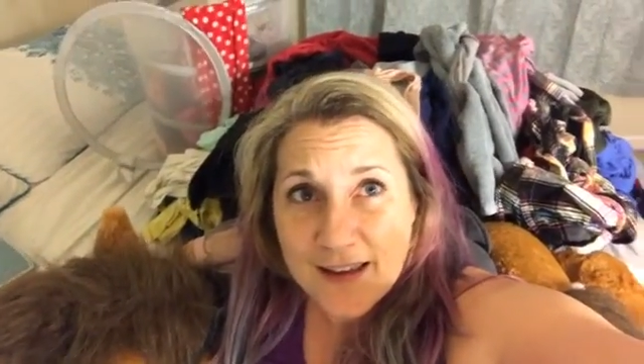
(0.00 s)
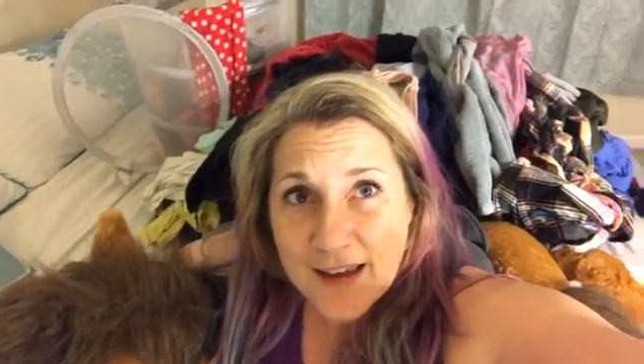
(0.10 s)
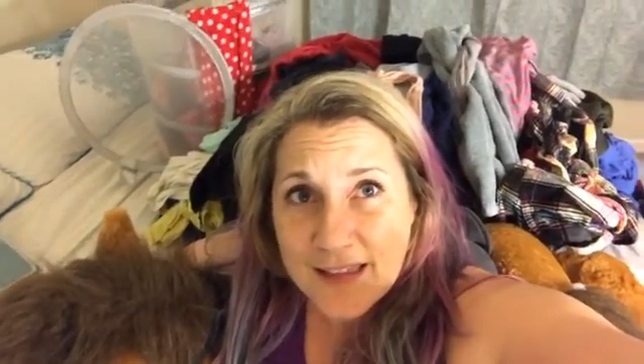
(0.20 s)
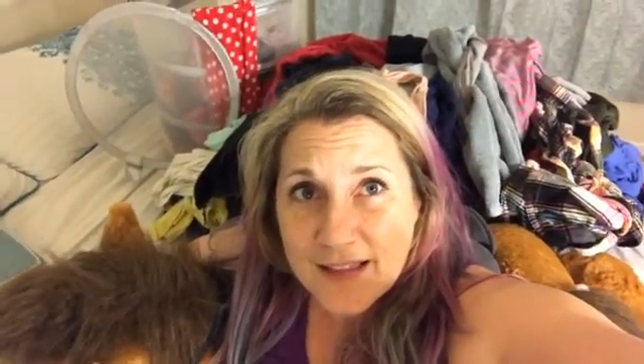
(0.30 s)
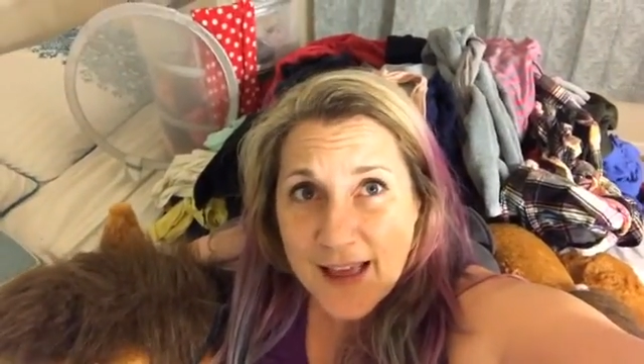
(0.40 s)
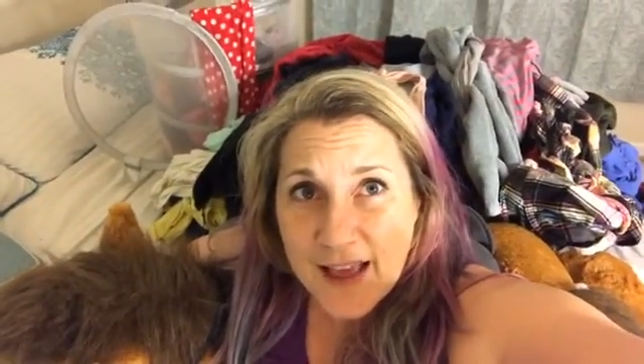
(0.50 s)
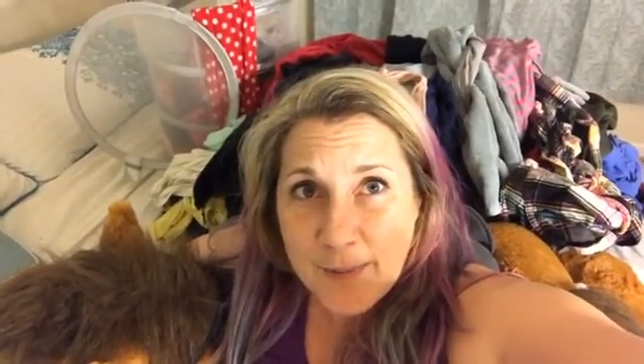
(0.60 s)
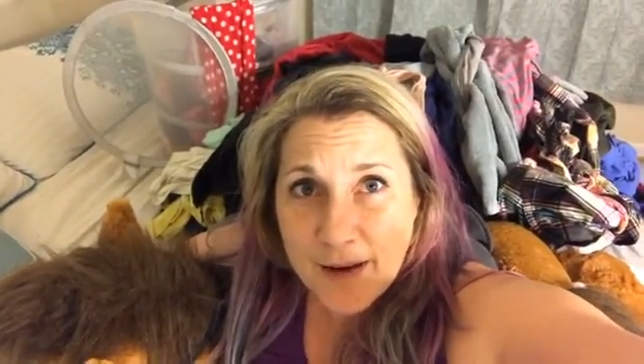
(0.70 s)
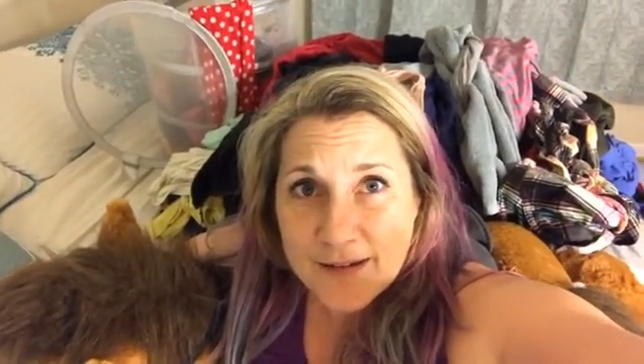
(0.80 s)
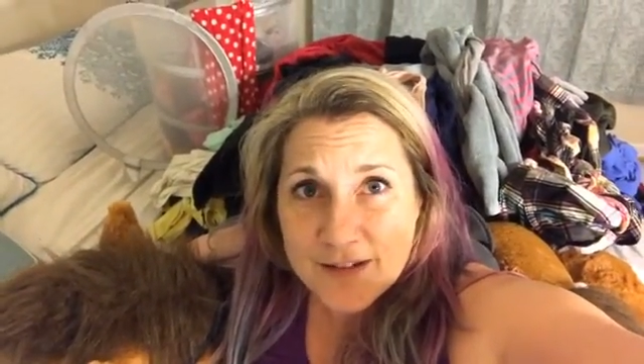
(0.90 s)
Hit the like
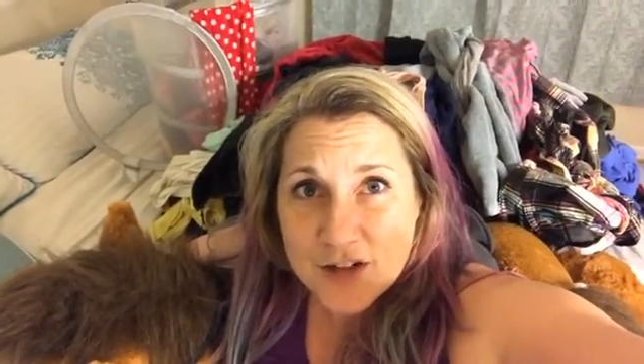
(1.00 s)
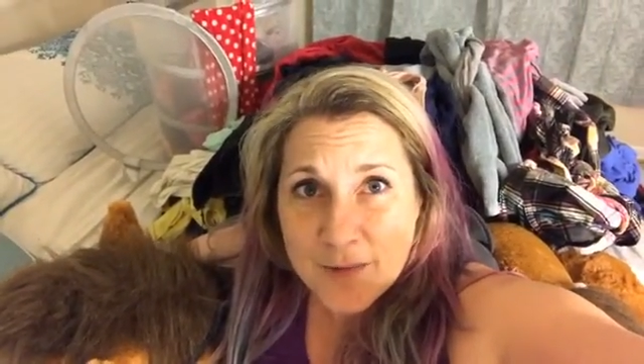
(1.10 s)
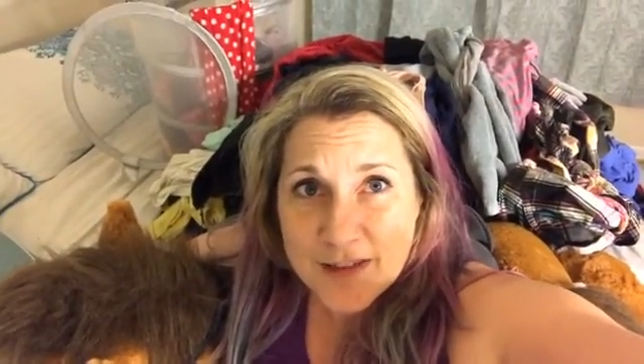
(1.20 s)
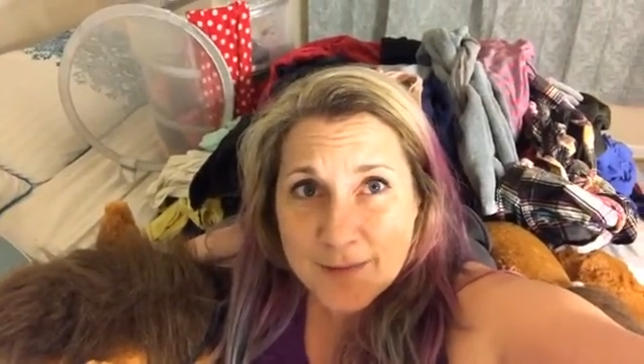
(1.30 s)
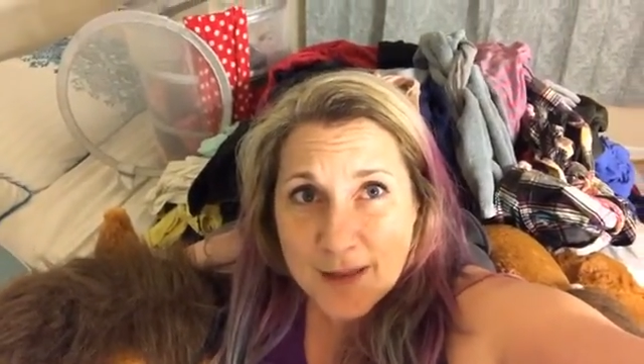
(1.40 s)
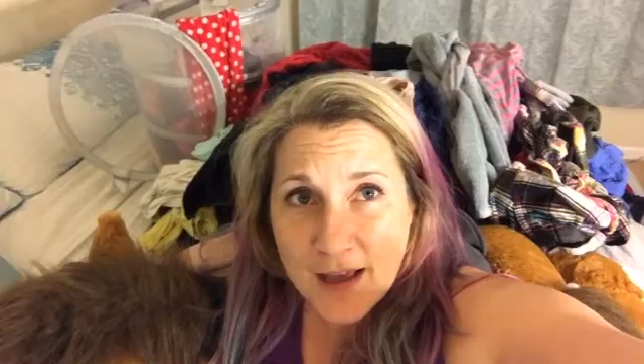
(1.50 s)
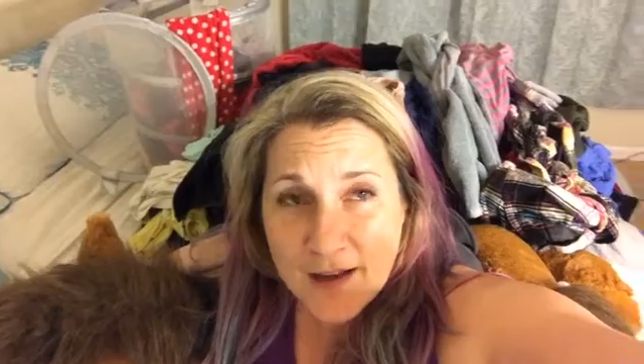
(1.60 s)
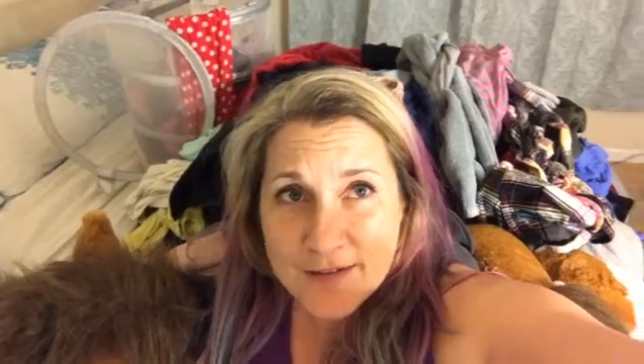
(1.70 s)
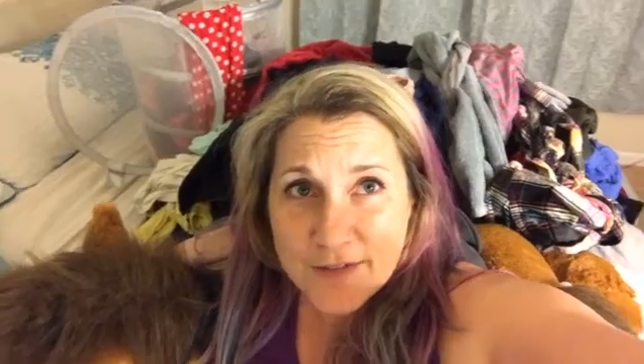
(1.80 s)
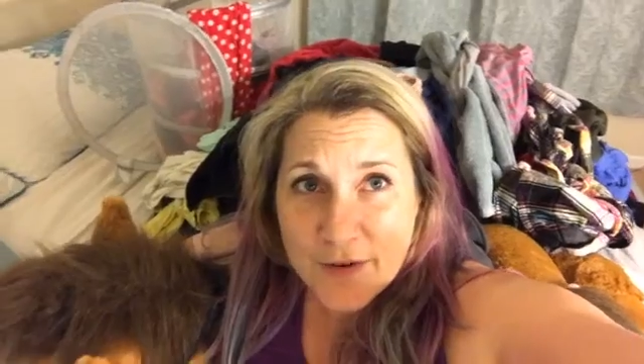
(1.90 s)
button. Show me some
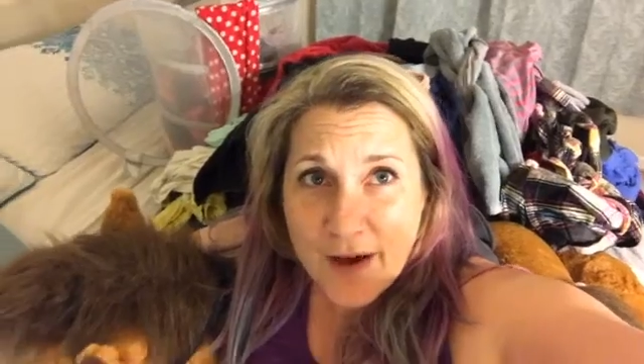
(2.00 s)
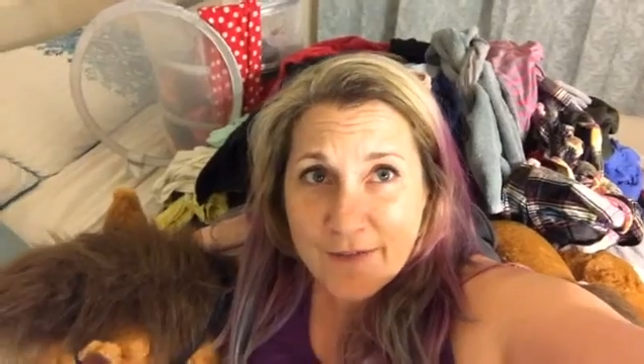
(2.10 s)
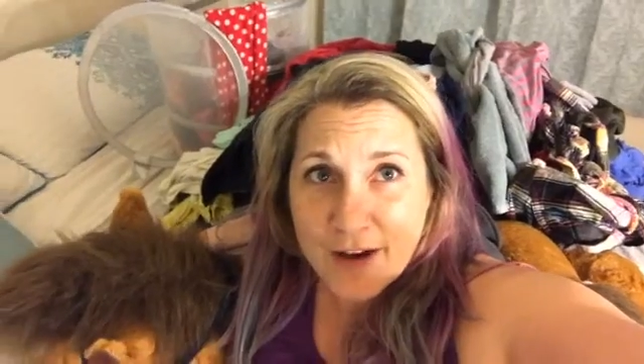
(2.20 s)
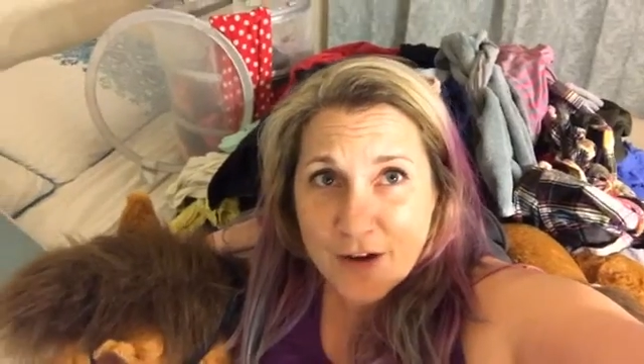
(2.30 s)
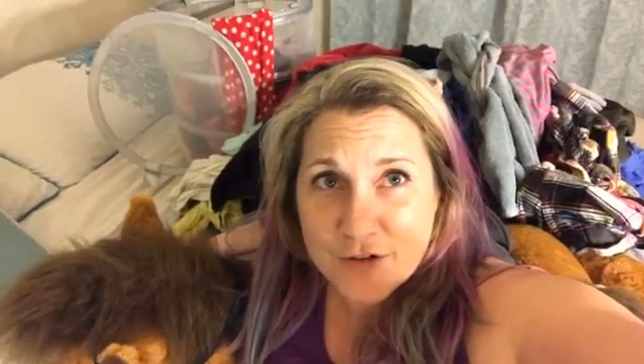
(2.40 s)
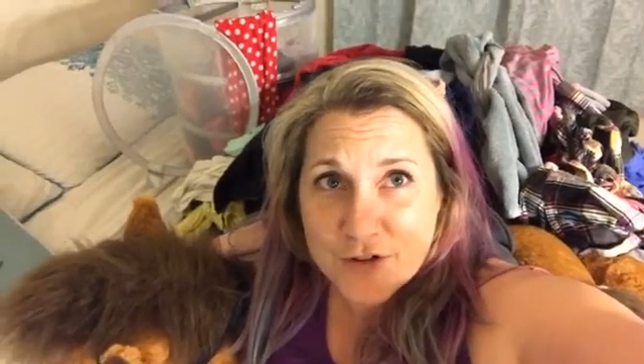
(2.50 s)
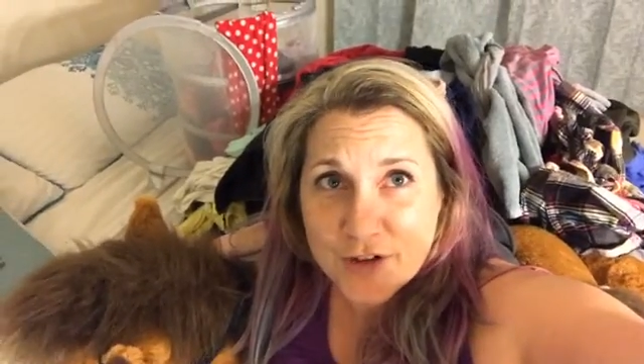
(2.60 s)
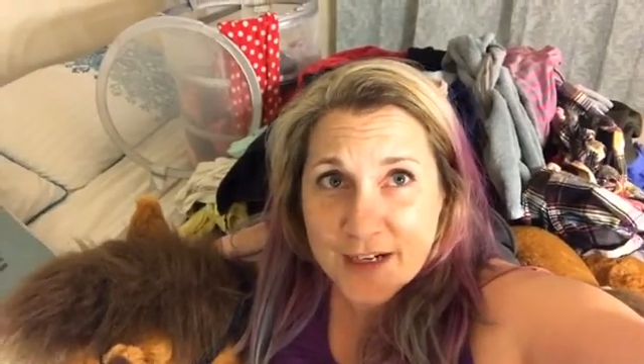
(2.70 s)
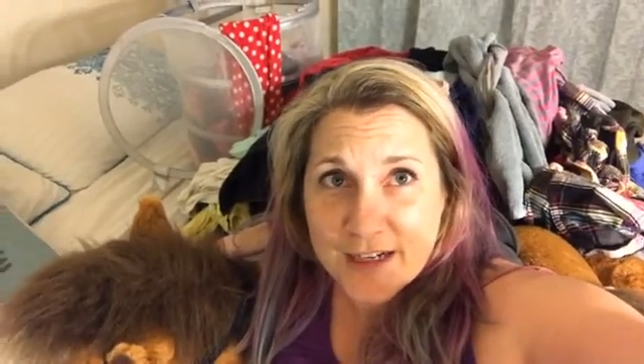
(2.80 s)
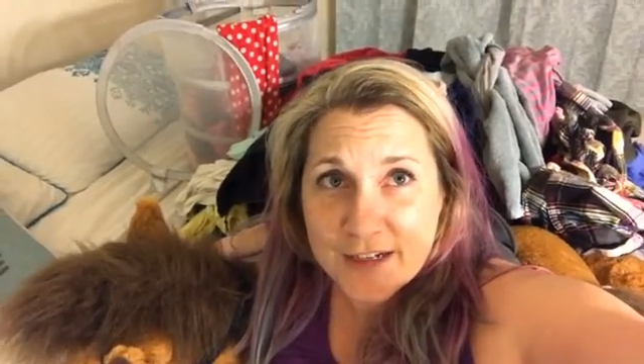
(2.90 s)
loves if you have
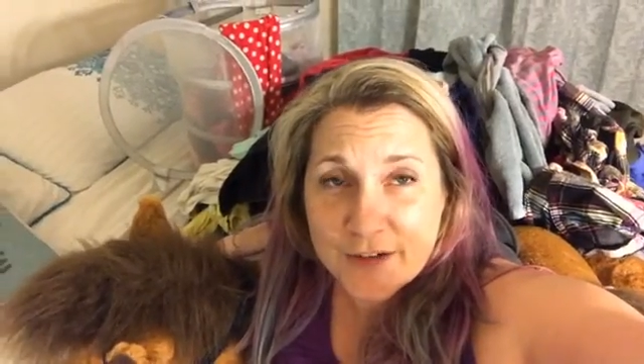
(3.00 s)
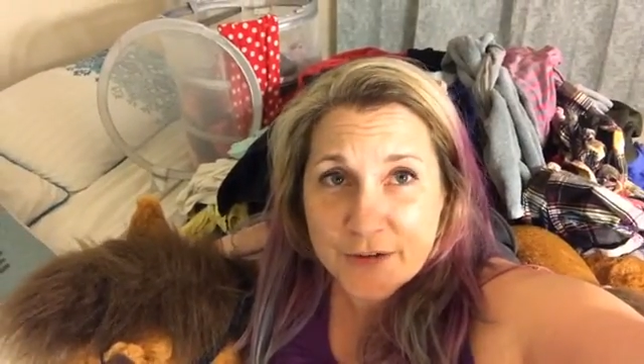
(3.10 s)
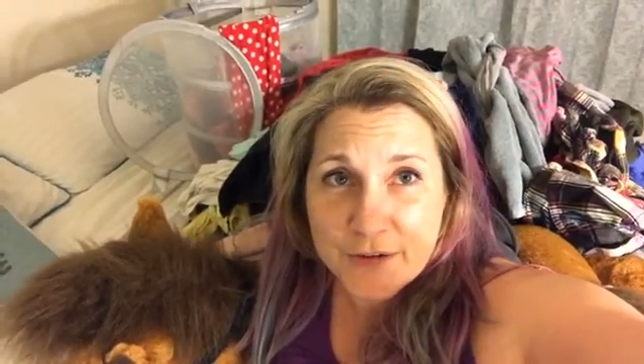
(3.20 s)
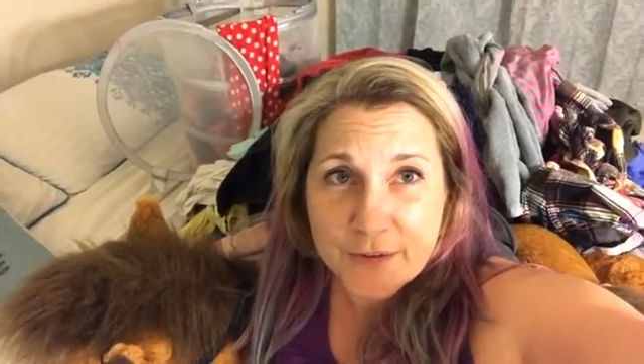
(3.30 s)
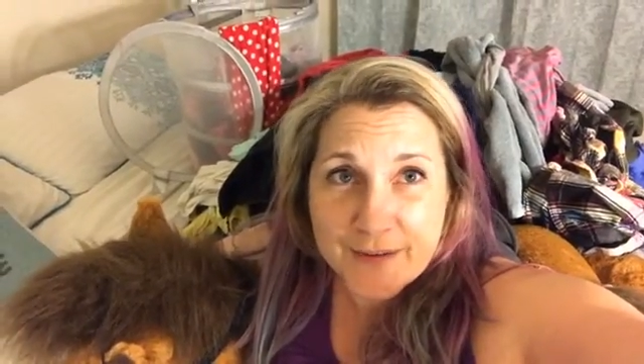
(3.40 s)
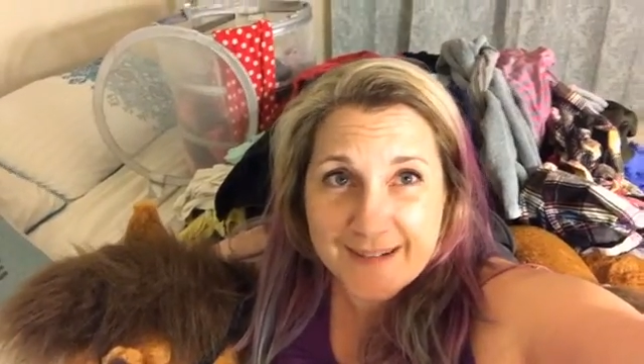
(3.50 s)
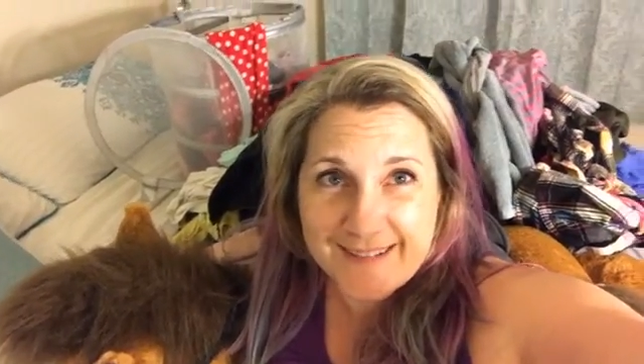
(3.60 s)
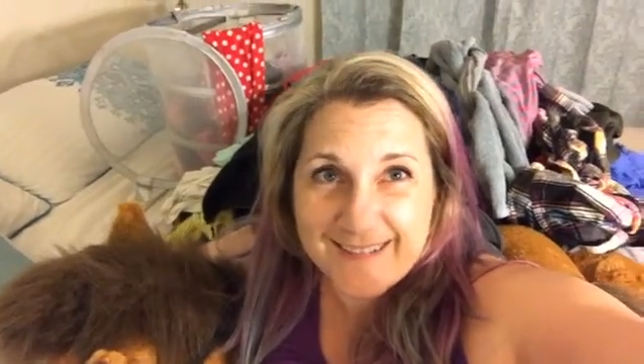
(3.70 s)
laundry to do.